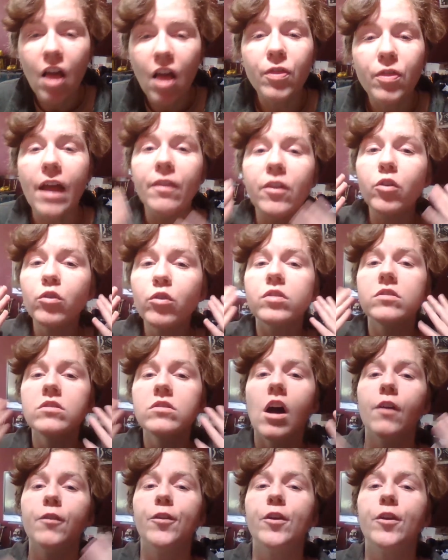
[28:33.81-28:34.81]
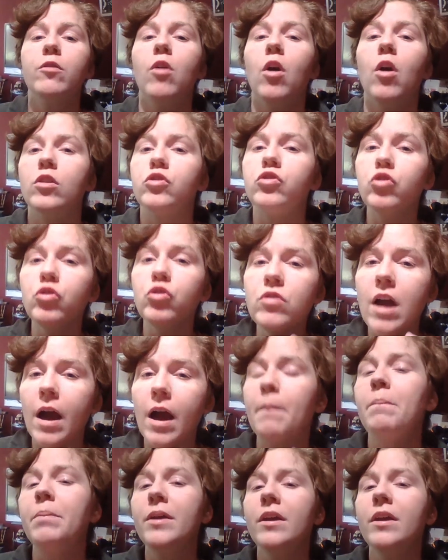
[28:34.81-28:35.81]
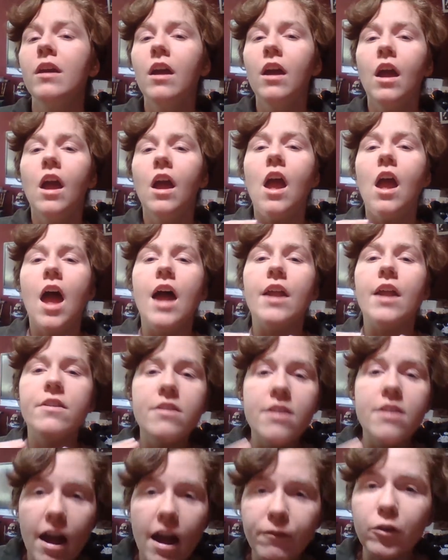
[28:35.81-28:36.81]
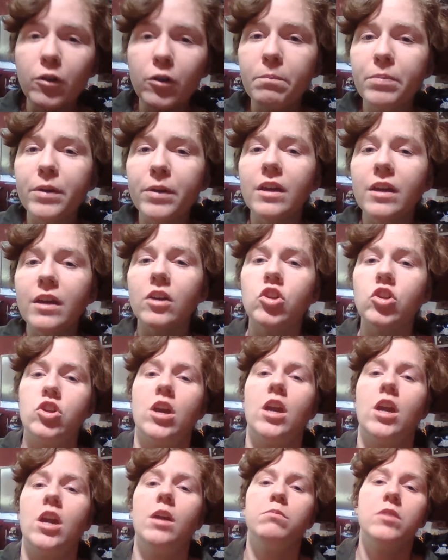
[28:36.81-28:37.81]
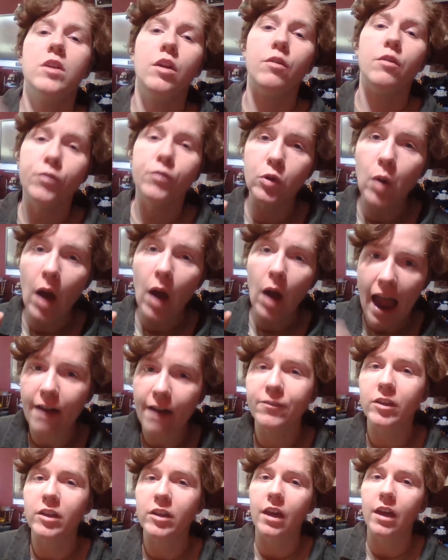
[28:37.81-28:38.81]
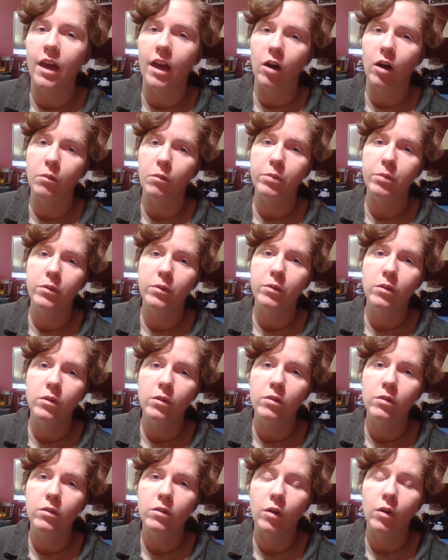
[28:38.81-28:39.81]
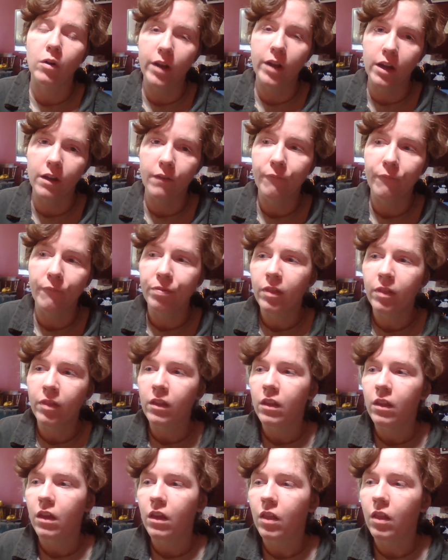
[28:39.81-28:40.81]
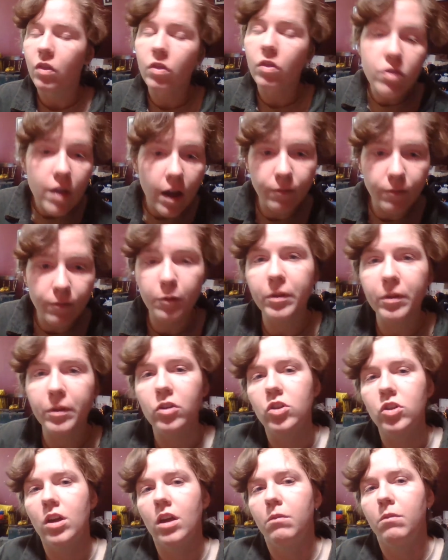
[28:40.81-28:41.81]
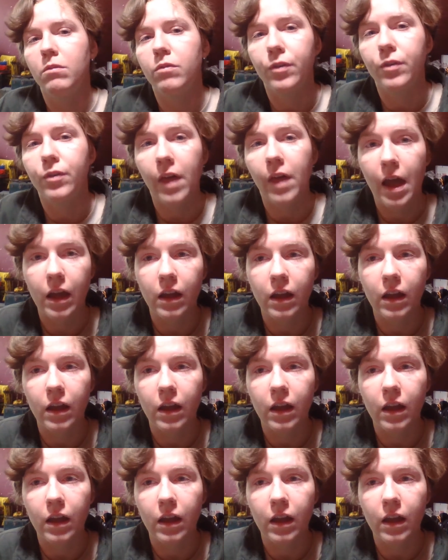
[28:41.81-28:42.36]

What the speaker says: And there's nothing wrong. Do not be, and never be ashamed if you have to get help. Okay? Never be ashamed for that.